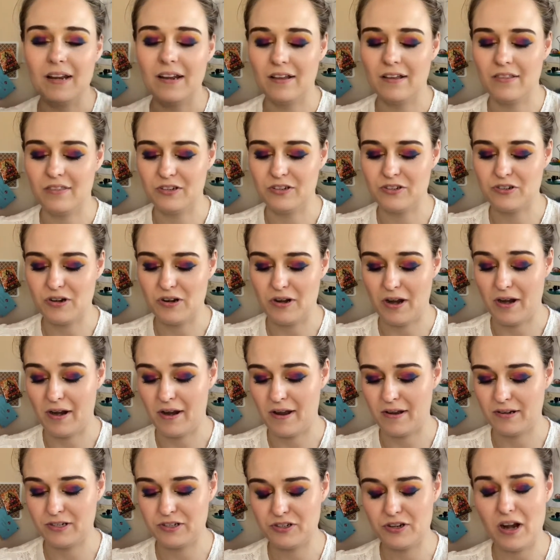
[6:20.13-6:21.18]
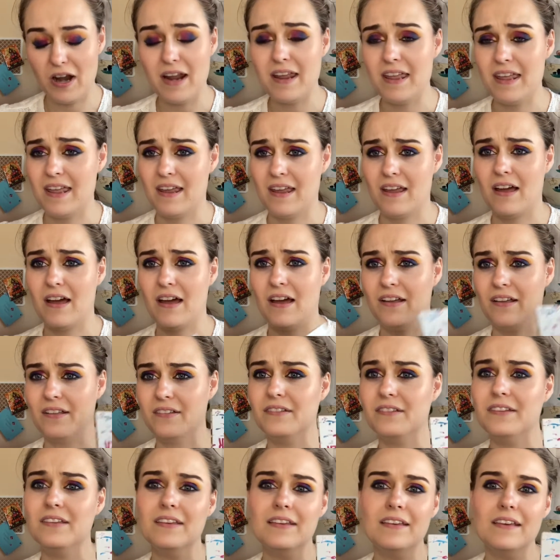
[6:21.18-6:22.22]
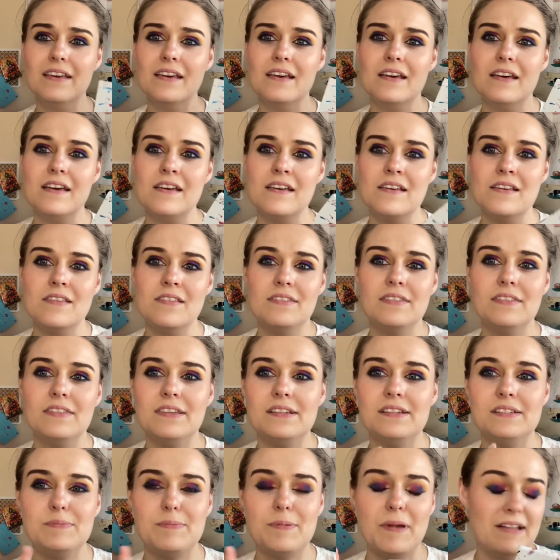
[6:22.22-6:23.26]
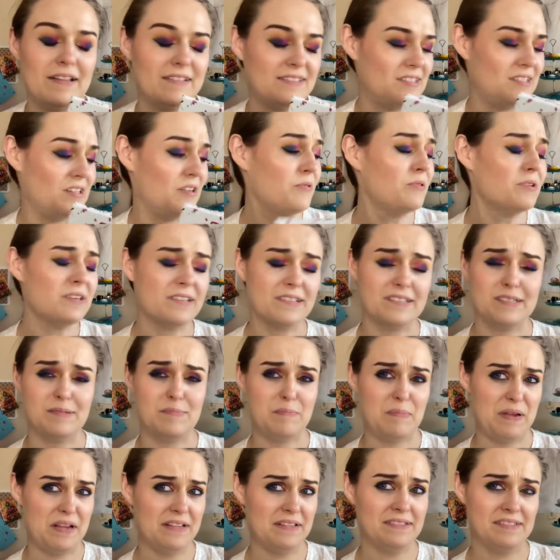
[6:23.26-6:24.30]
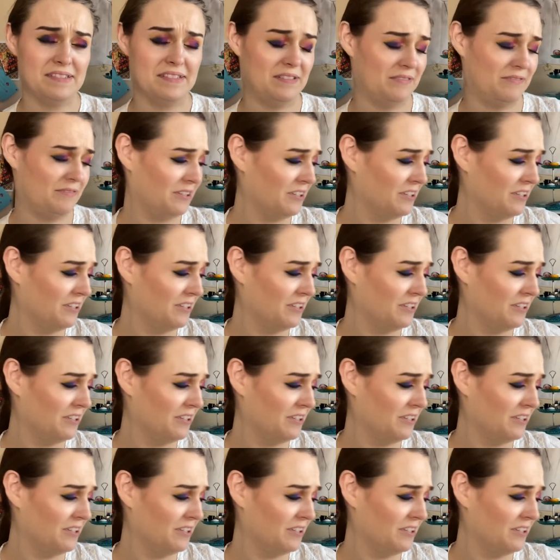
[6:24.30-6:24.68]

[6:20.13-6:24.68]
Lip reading: on the tracking on these palettes. They were expensive.